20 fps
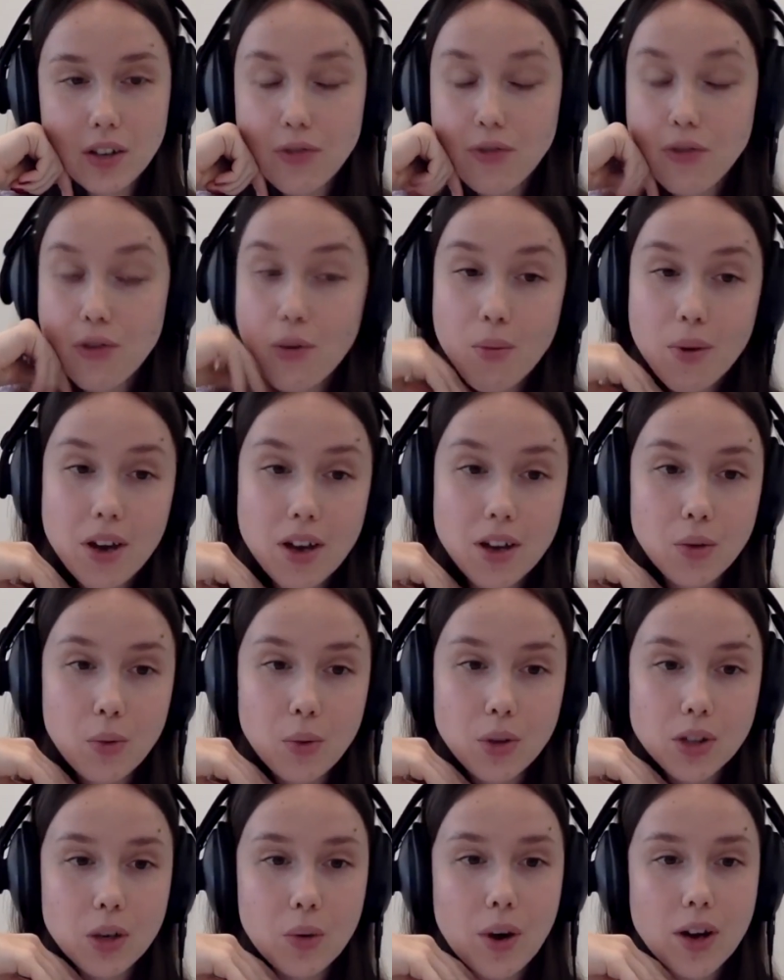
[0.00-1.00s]
For me, it
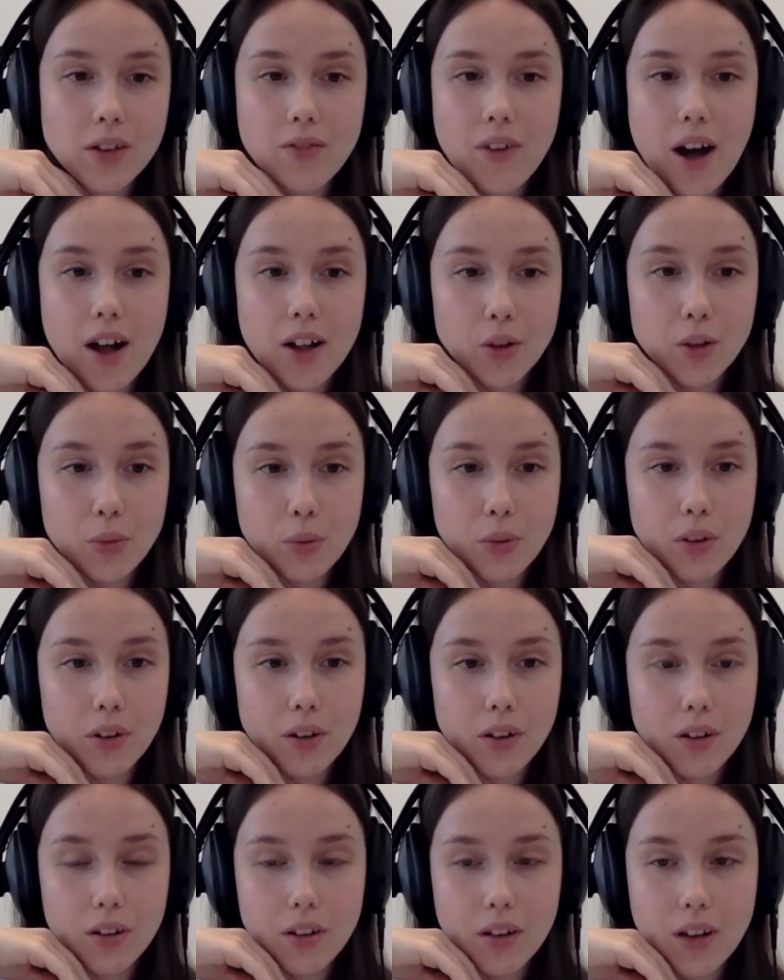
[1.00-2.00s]
was quite
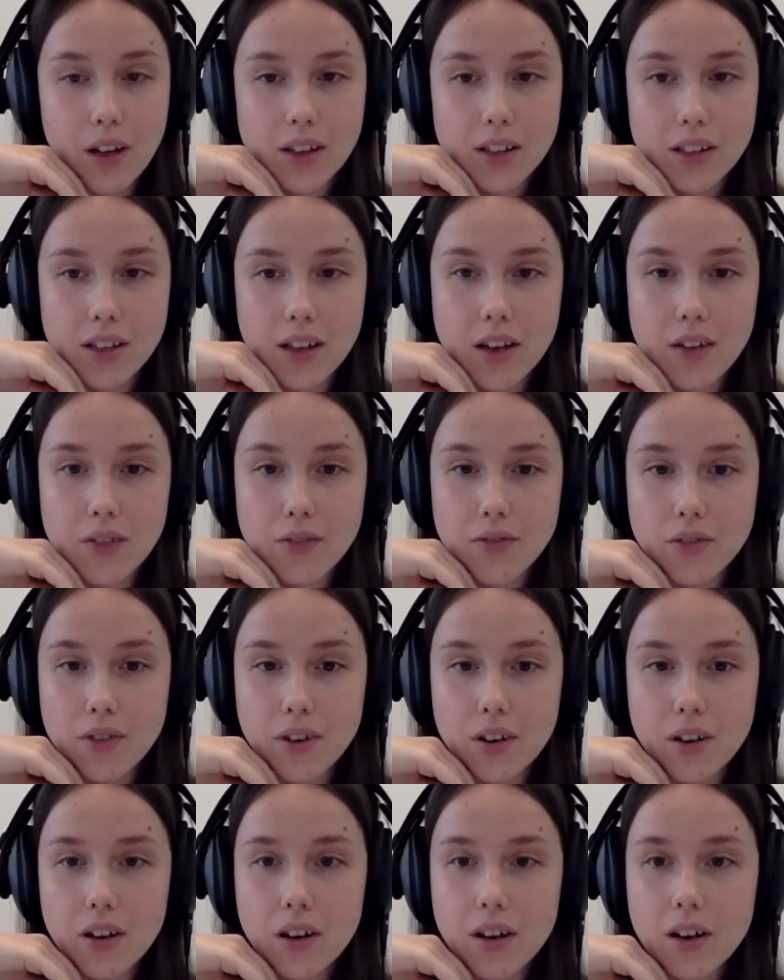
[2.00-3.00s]
valuable as
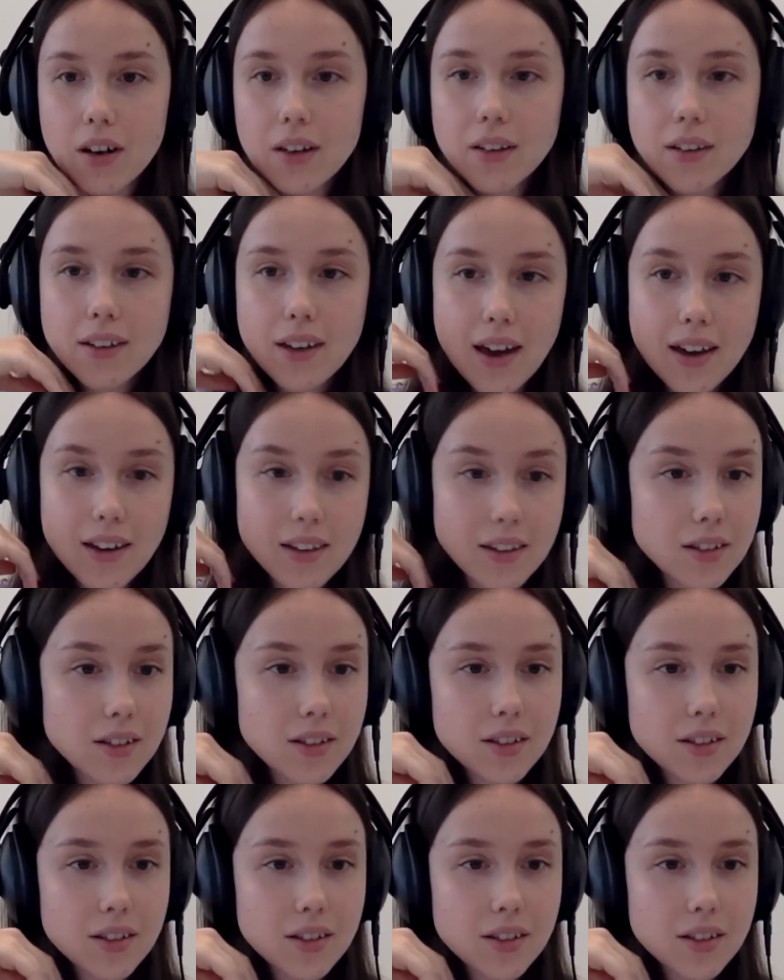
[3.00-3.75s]
I've gained